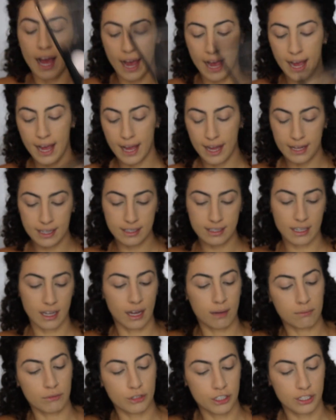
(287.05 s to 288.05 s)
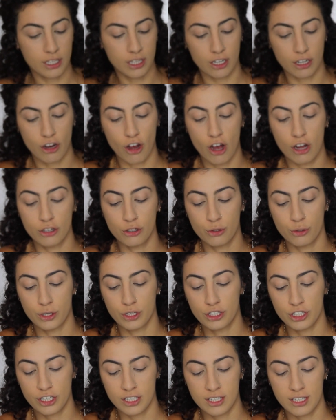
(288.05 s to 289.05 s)
and I'm just gonna
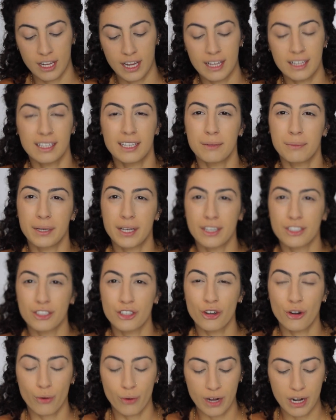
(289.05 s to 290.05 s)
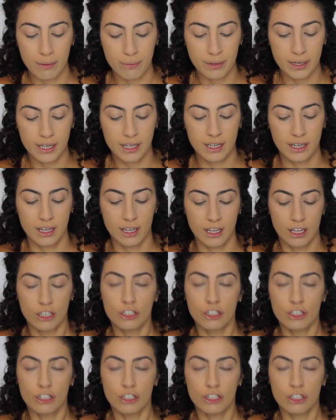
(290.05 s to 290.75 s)
contour just slightly because you don't want to be